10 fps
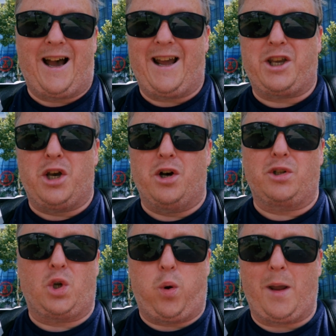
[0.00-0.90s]
I
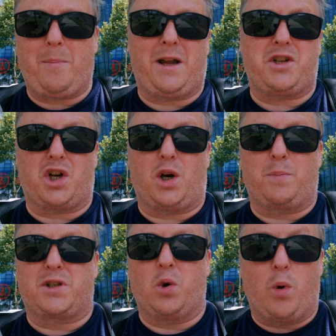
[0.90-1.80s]
could quit my job
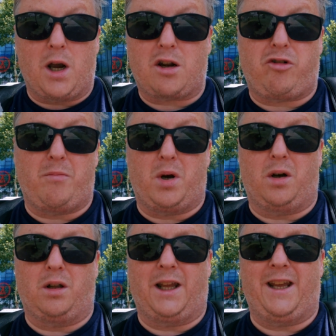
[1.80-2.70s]
to work
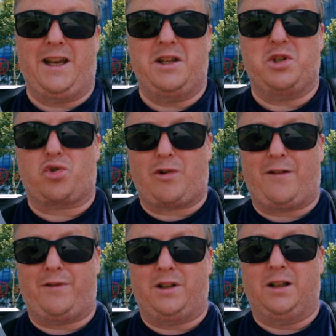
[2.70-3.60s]
remotely and
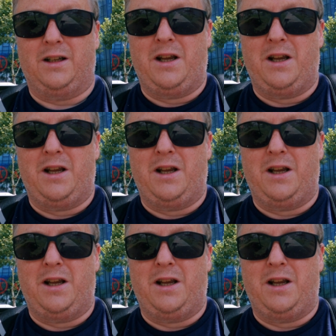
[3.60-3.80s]
travel.